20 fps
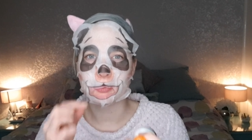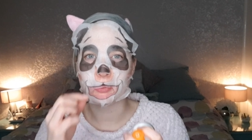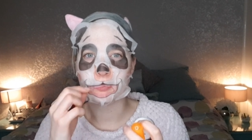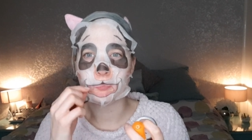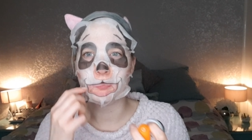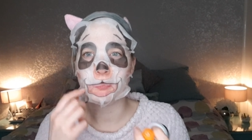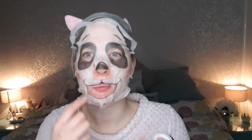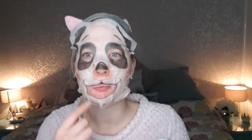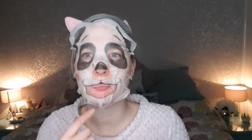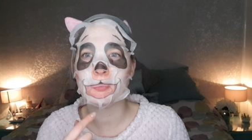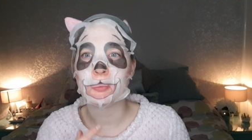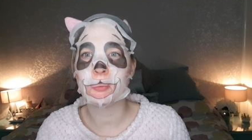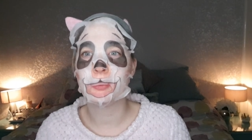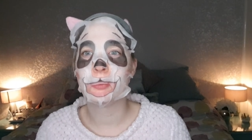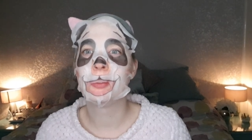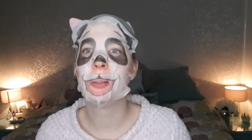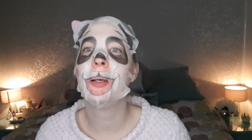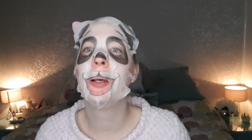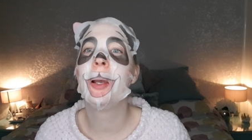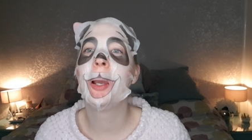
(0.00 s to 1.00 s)
and 50,
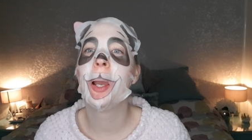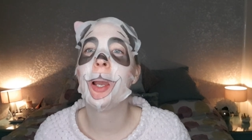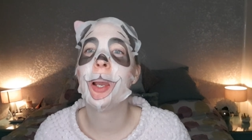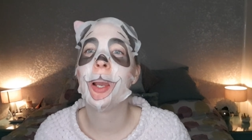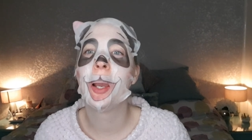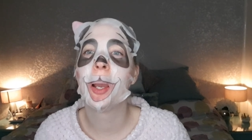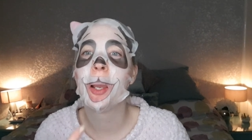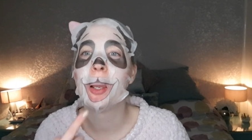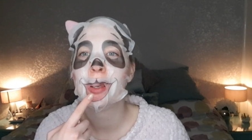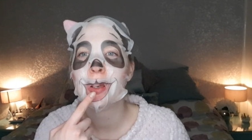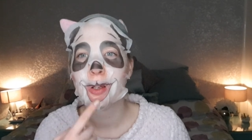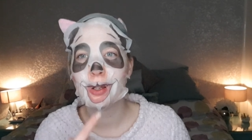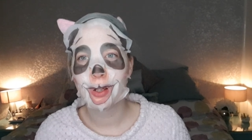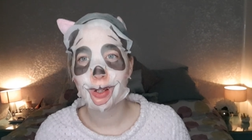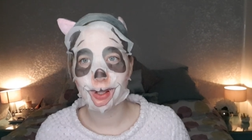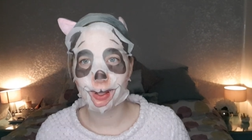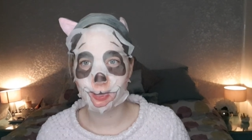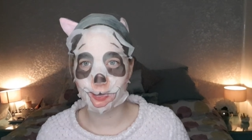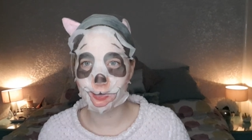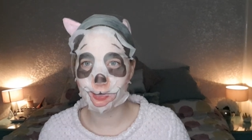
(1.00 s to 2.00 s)

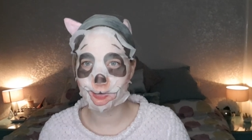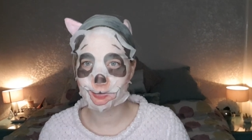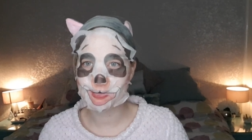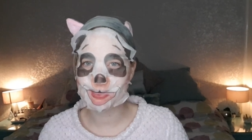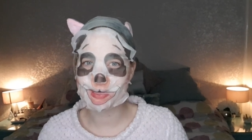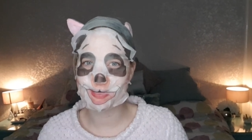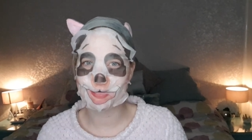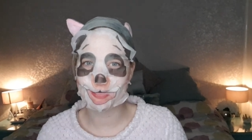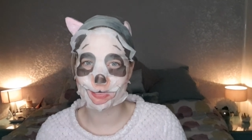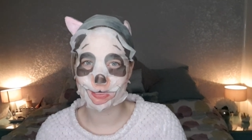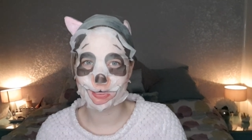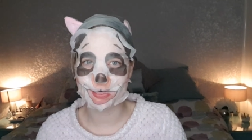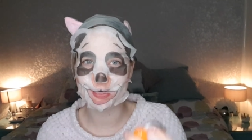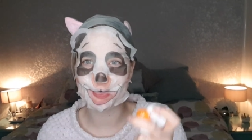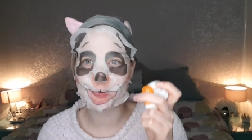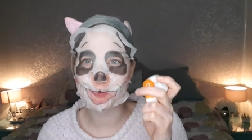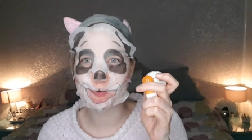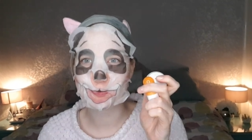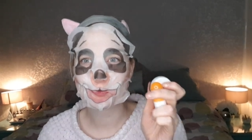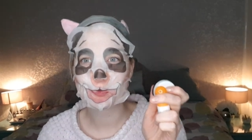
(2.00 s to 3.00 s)
50 for them.